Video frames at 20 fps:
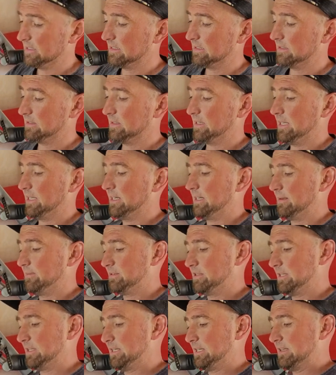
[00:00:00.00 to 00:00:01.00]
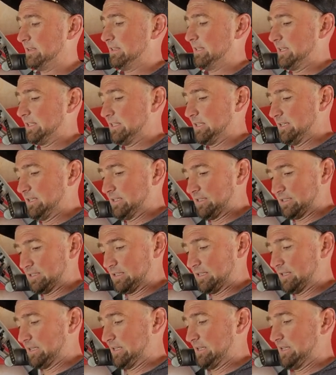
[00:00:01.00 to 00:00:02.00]
So I had it upside down like
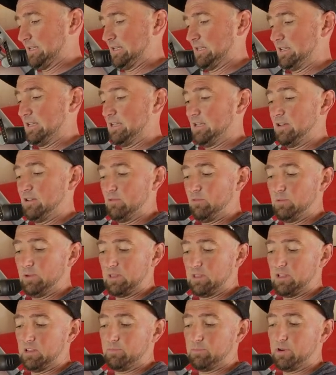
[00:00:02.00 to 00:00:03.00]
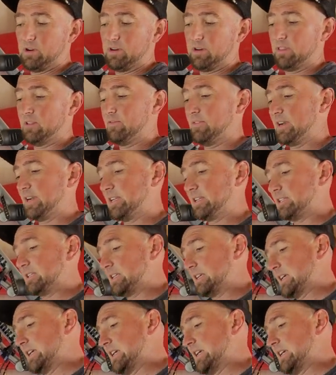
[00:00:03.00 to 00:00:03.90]
this, with this part in the vise.